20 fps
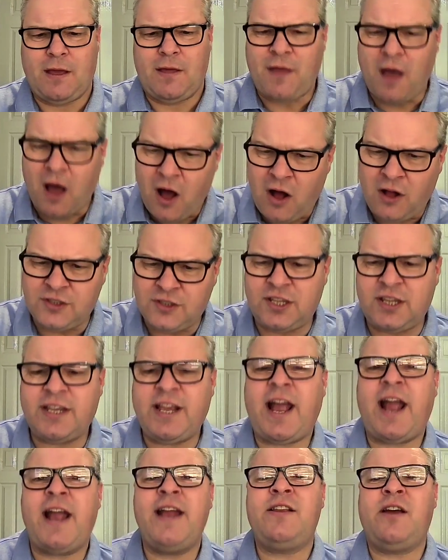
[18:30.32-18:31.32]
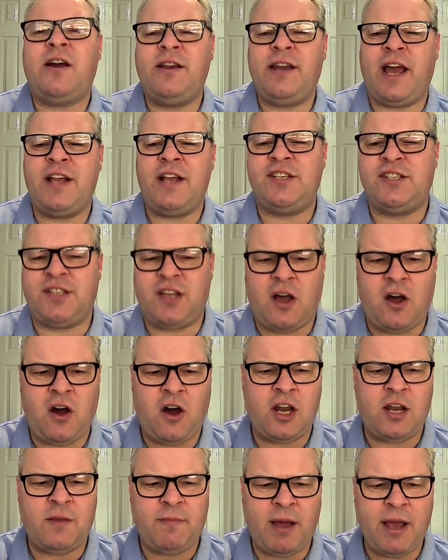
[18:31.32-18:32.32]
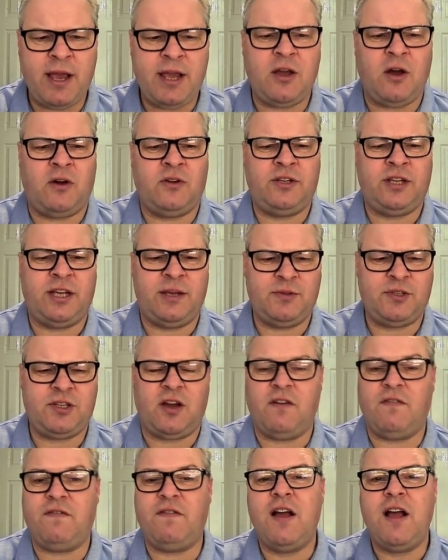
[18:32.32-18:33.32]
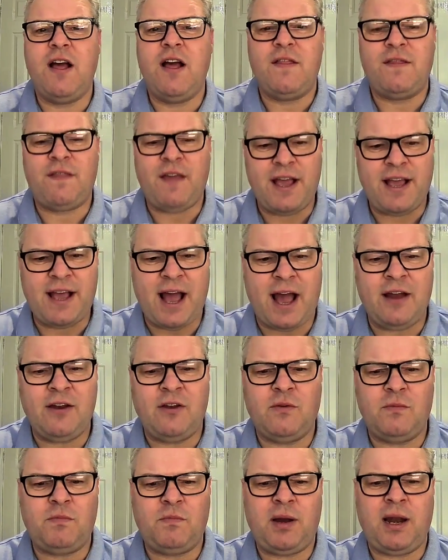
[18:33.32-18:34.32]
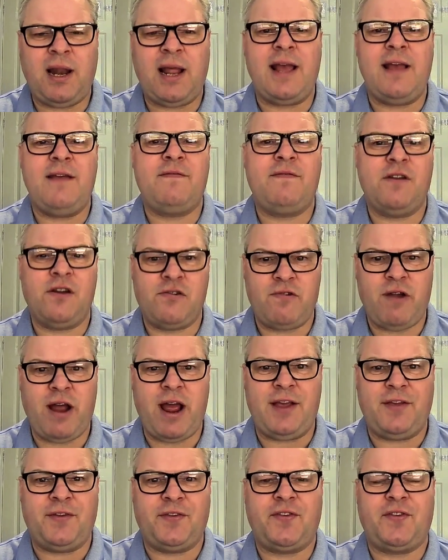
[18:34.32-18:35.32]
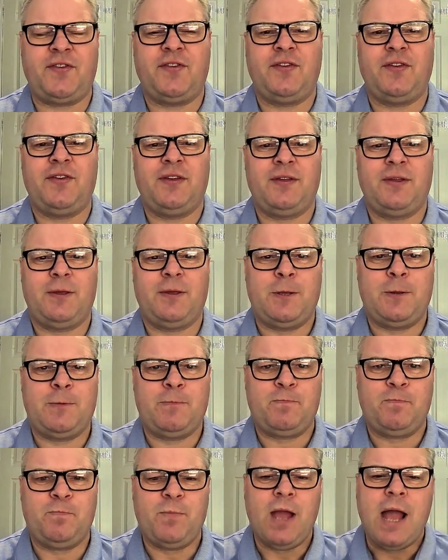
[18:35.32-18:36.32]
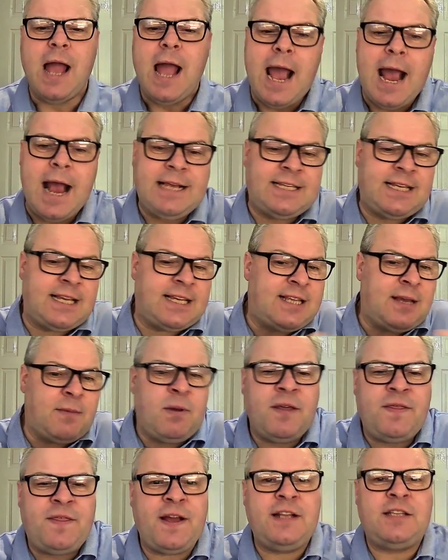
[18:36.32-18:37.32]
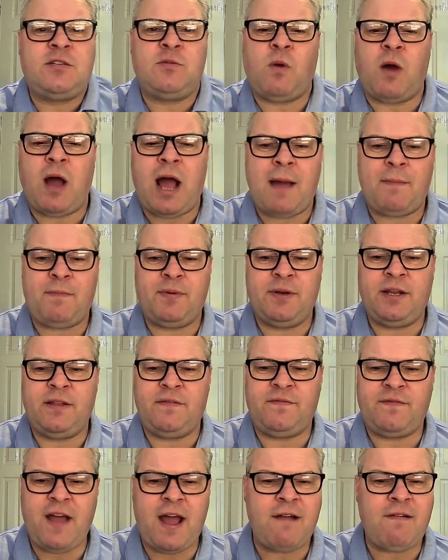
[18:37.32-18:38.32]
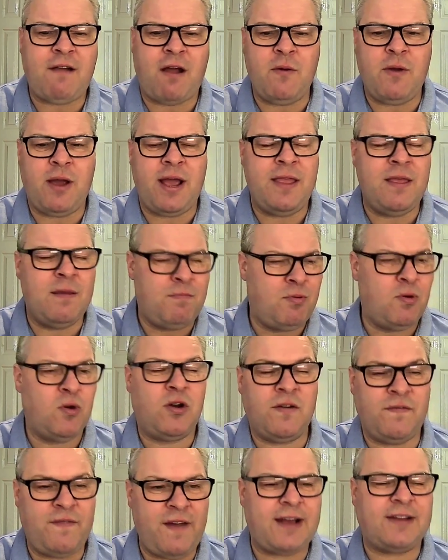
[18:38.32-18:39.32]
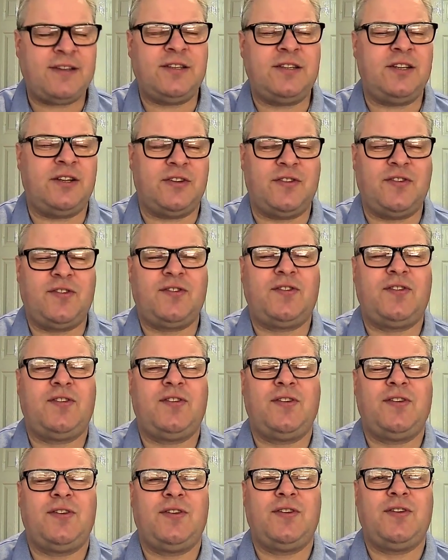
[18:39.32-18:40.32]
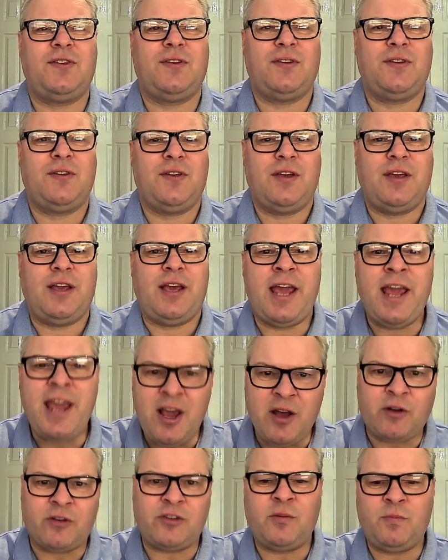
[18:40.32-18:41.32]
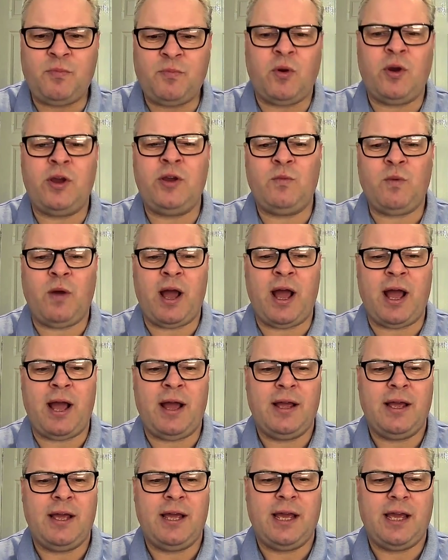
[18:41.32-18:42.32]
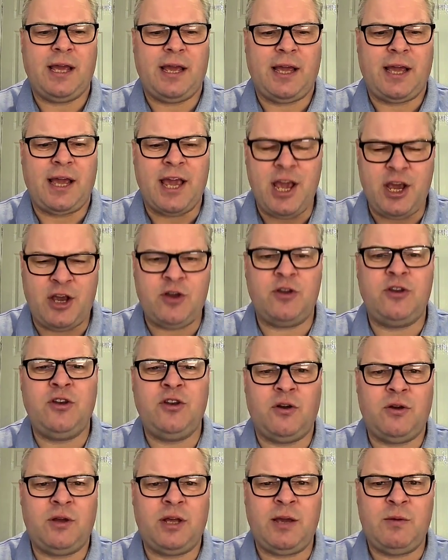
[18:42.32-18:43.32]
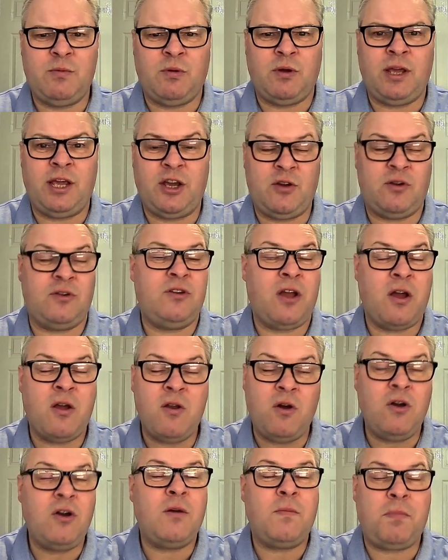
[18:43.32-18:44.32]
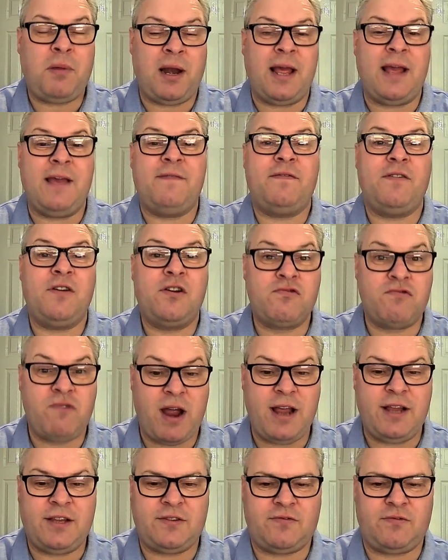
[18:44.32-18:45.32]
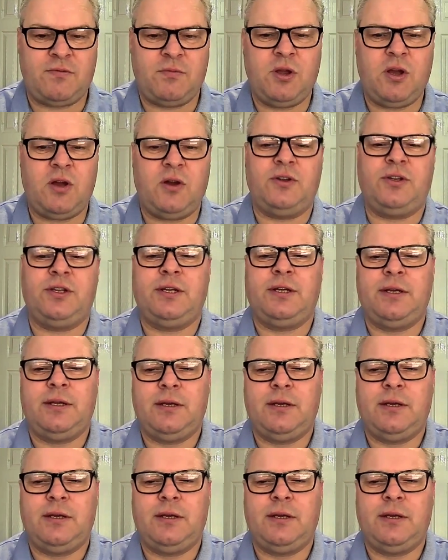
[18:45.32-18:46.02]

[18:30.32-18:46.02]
The hearts of the Canaanite nations are hardened by God himself. They cannot plead for grace. It's a similar thing to what happened in Pharaoh in the book of Exodus. He got to the point where he could no longer plead for grace from God.